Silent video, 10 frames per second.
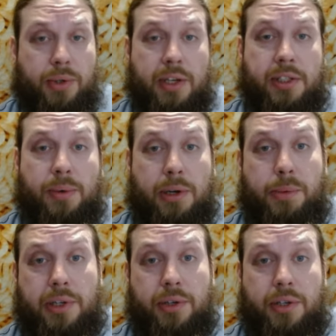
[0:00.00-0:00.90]
There's two things I
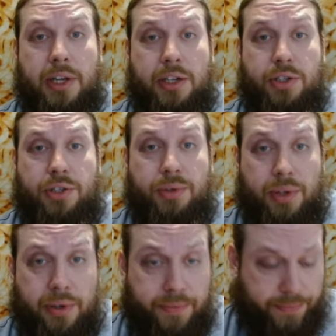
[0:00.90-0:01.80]
want to bring your
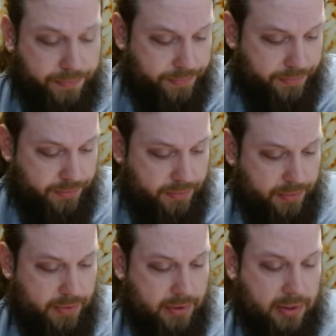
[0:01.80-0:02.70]
attention to,
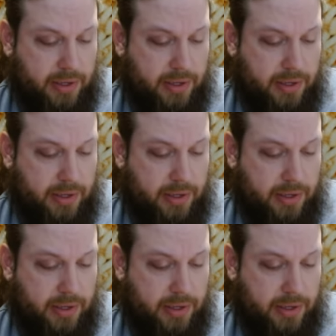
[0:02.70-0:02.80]
though.